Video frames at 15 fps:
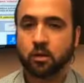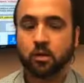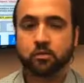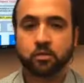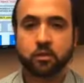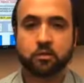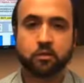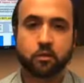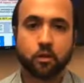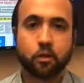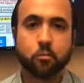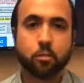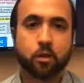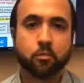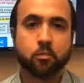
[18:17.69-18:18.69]
Chances are you're
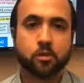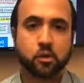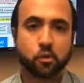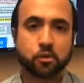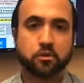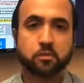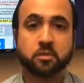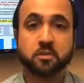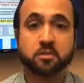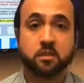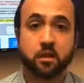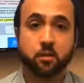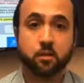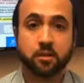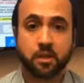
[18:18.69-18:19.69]
probably going to be
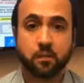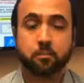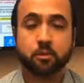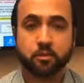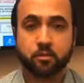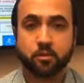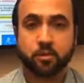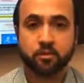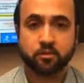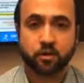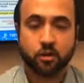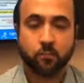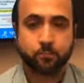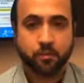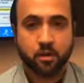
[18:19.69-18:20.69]
stuck with that bill for this year.